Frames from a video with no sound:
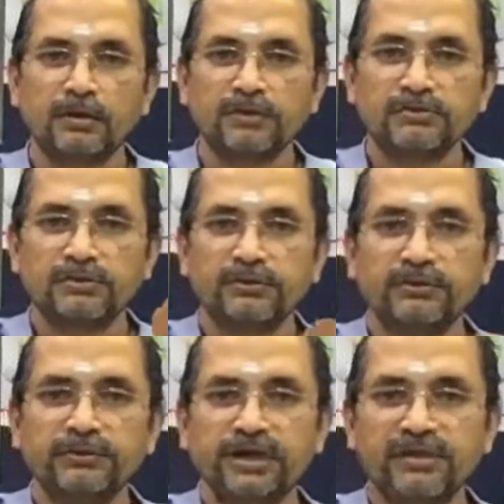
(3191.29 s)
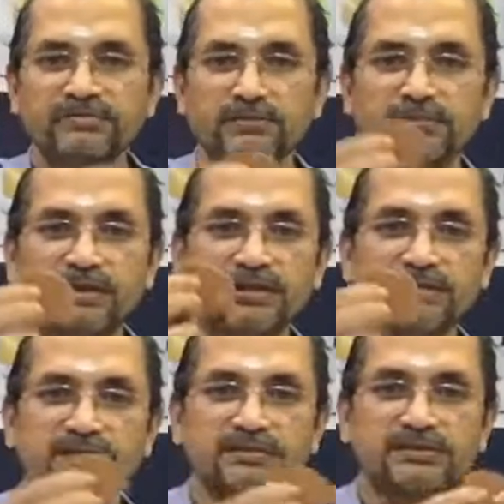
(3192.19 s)
So you're going to have something like
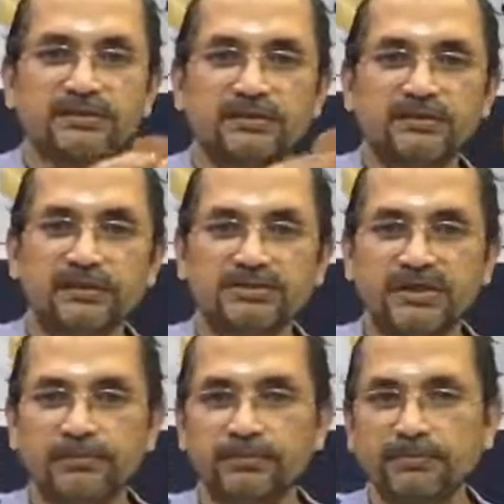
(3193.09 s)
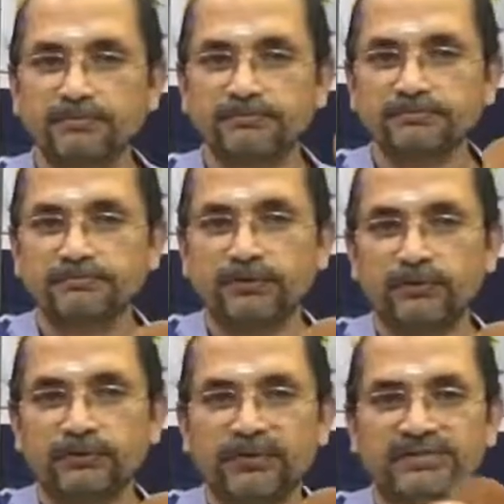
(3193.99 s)
this, a shape,
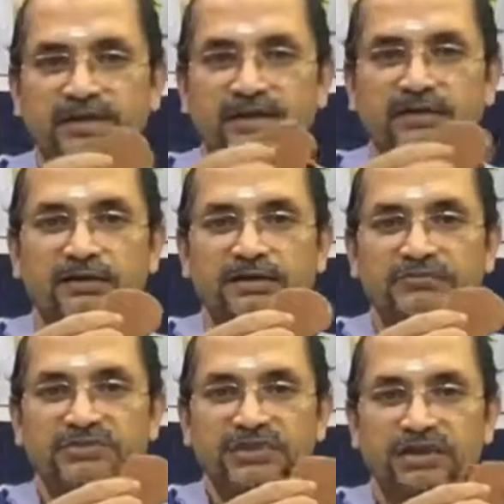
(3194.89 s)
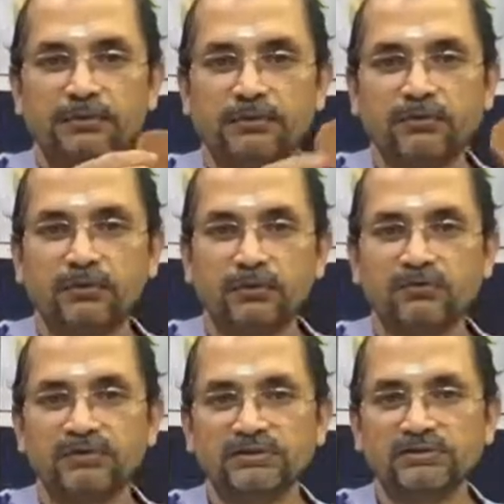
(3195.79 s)
you can say a leaf shape or an
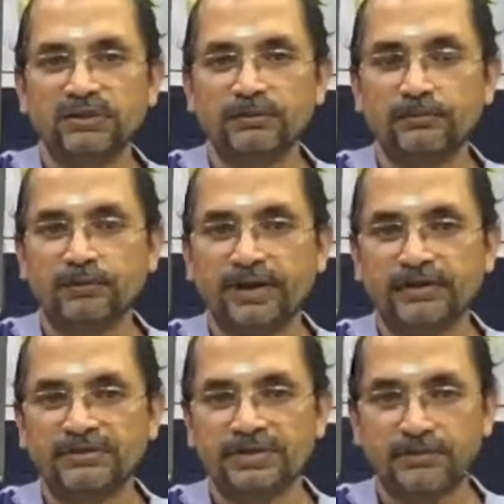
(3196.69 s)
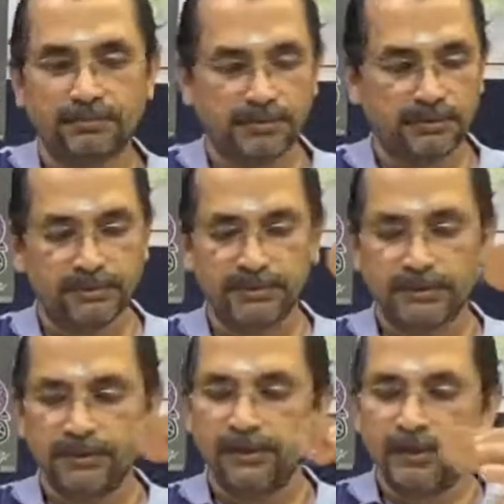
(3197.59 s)
oval shape or egg shape.
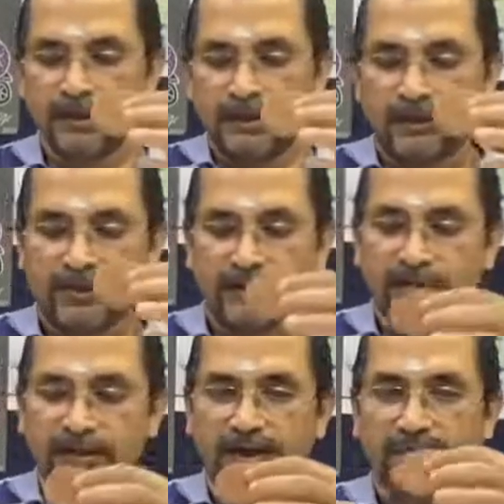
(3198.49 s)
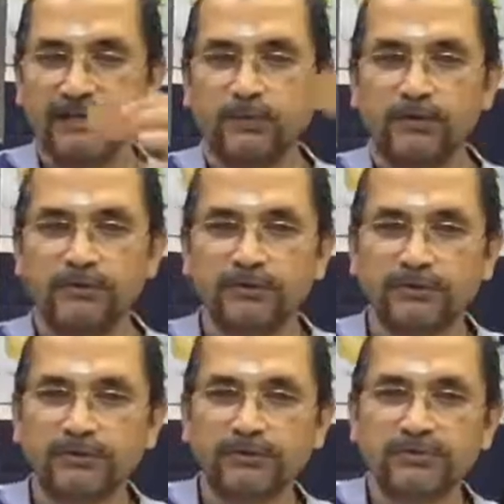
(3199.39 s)
Okay, and then what you're going
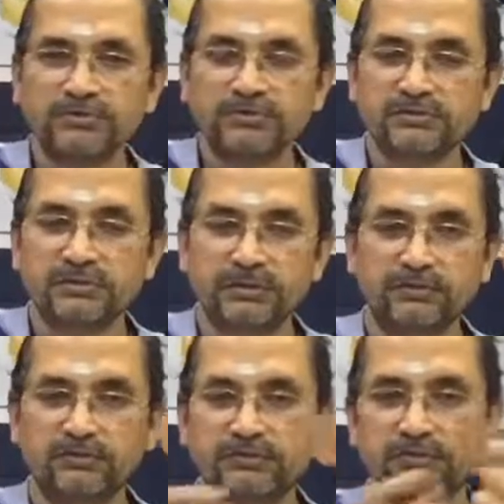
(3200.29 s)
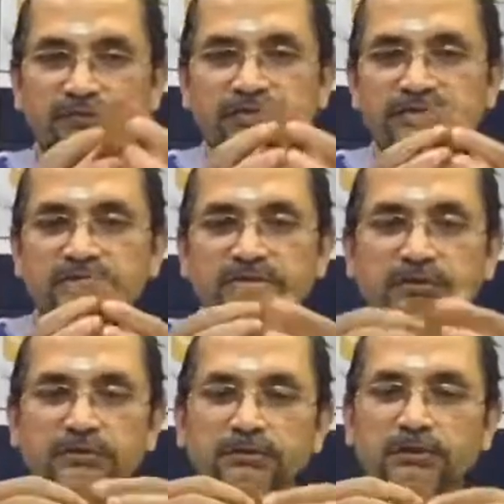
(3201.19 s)
to do is, so first
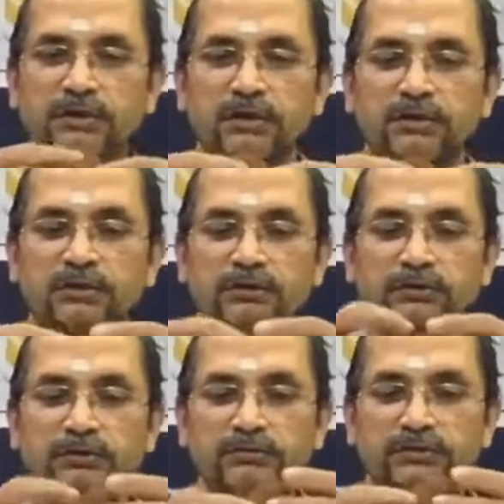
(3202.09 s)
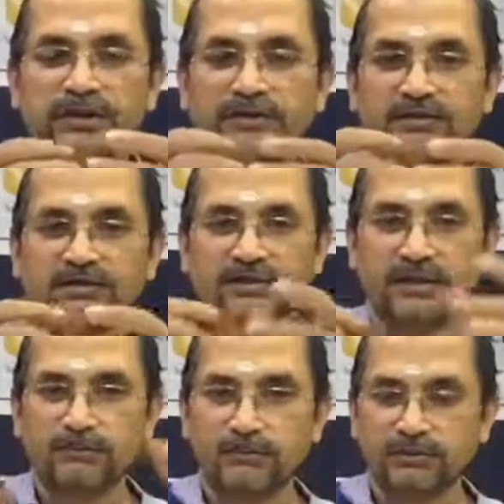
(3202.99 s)
you're going to take this
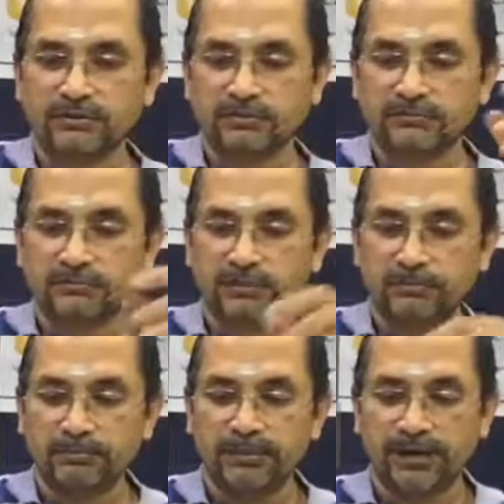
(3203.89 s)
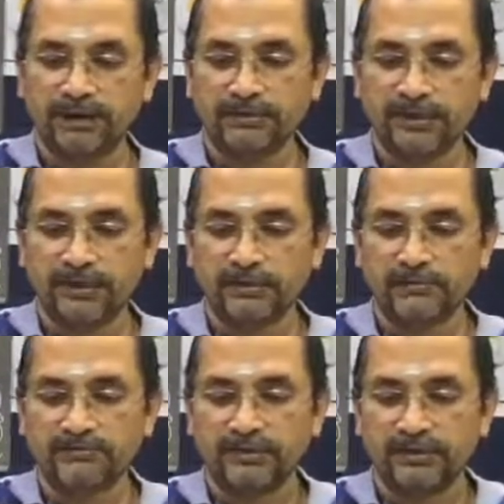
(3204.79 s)
and put it behind the head
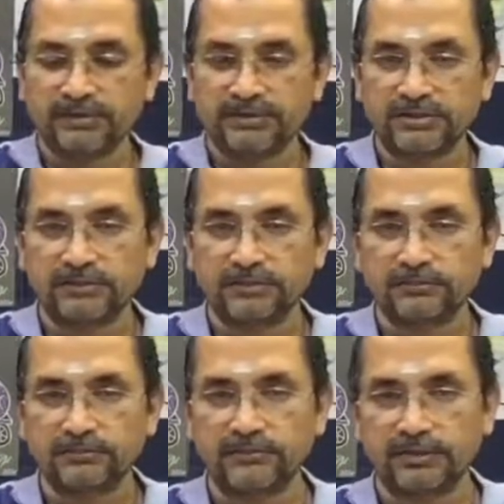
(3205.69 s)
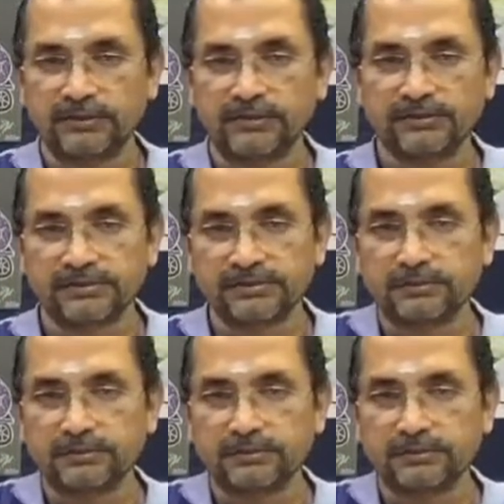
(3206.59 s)
of Ganesha, like this.